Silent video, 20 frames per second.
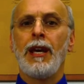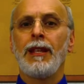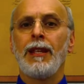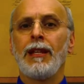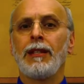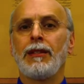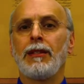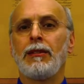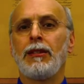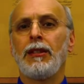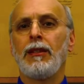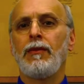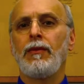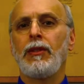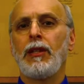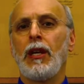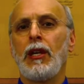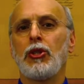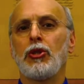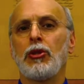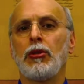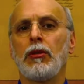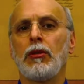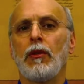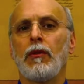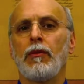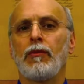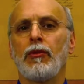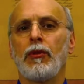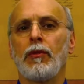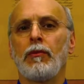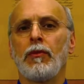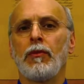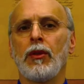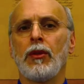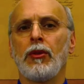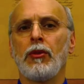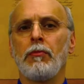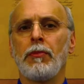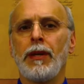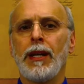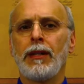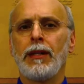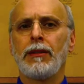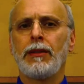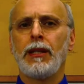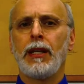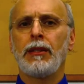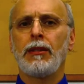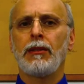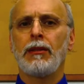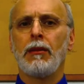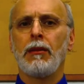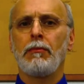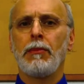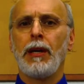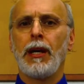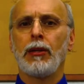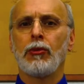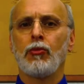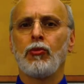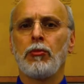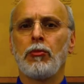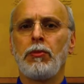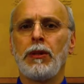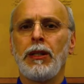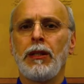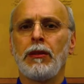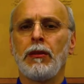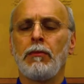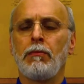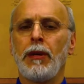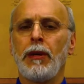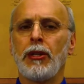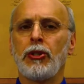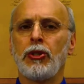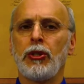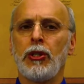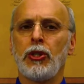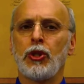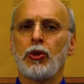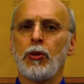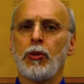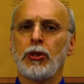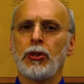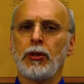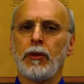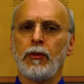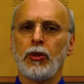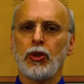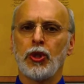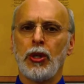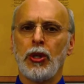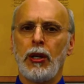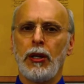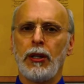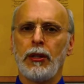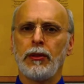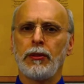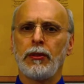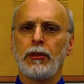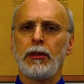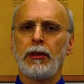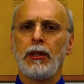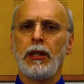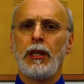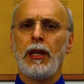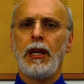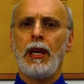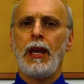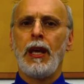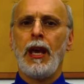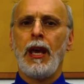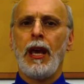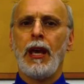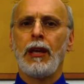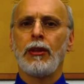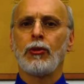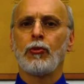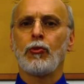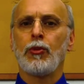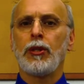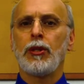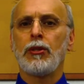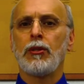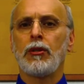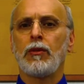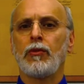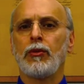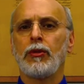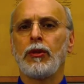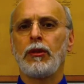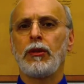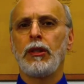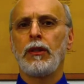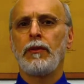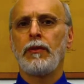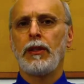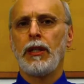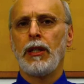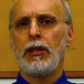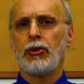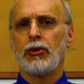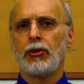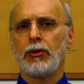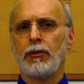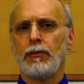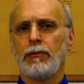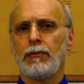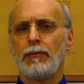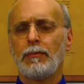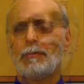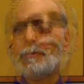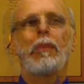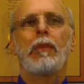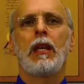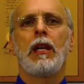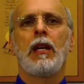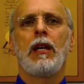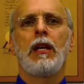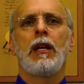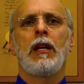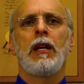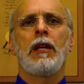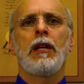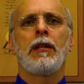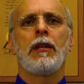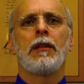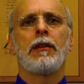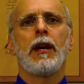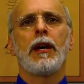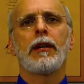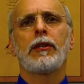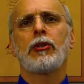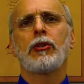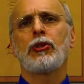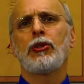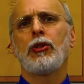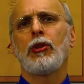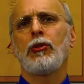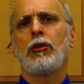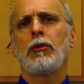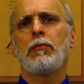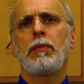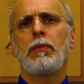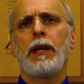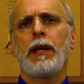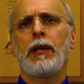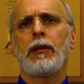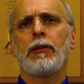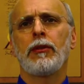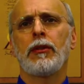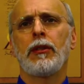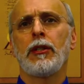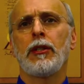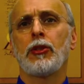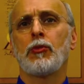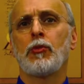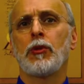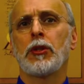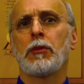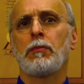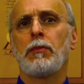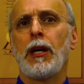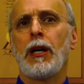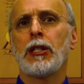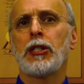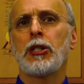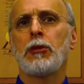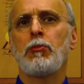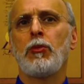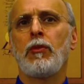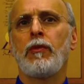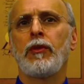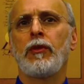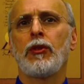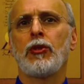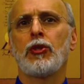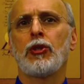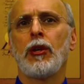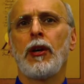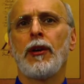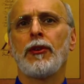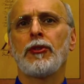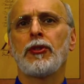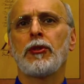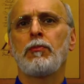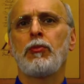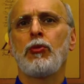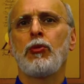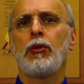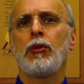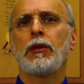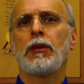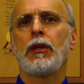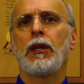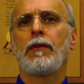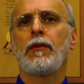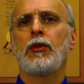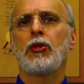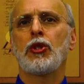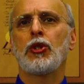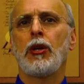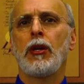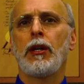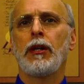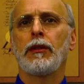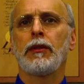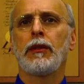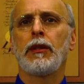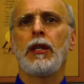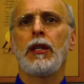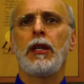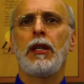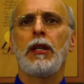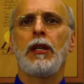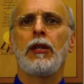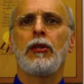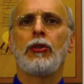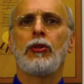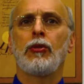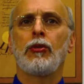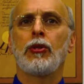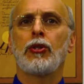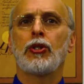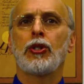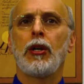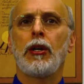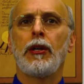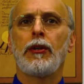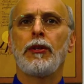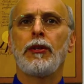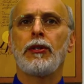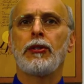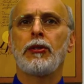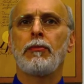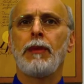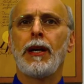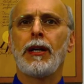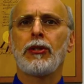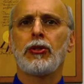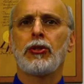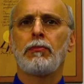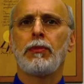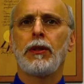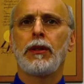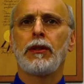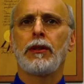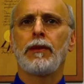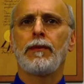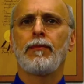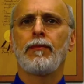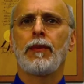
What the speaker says: that the deviation from the mandated amount would be in the best interest of the child, and the reasons for the deviation. The non-custodial parent is responsible for the child support of the child until the child is emancipated.